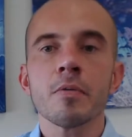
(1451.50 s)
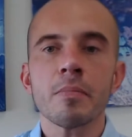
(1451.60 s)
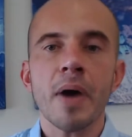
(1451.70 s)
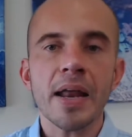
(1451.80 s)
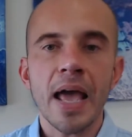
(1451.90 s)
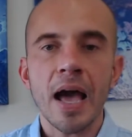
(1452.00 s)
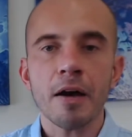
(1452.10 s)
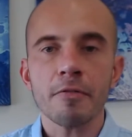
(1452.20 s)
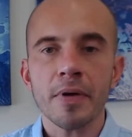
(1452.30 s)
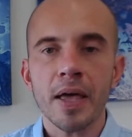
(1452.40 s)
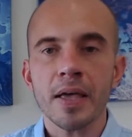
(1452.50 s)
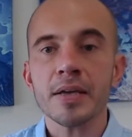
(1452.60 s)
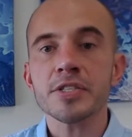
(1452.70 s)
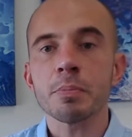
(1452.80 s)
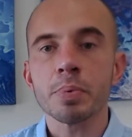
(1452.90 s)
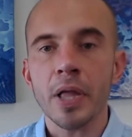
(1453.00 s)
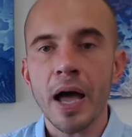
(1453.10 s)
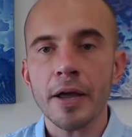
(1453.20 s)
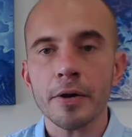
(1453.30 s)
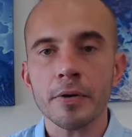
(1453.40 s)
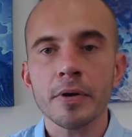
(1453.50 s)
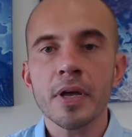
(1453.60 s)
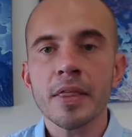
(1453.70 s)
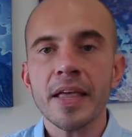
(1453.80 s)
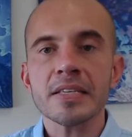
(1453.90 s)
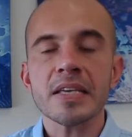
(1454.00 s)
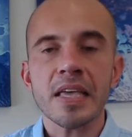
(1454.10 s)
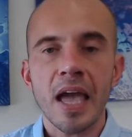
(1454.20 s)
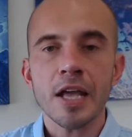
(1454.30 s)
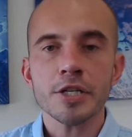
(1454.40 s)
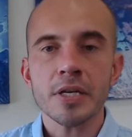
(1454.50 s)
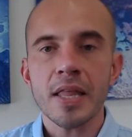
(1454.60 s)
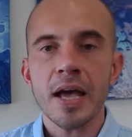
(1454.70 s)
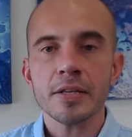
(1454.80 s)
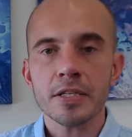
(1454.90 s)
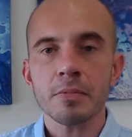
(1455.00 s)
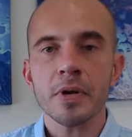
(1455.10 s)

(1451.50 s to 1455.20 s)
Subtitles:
We might have a supplier that's engaged in that,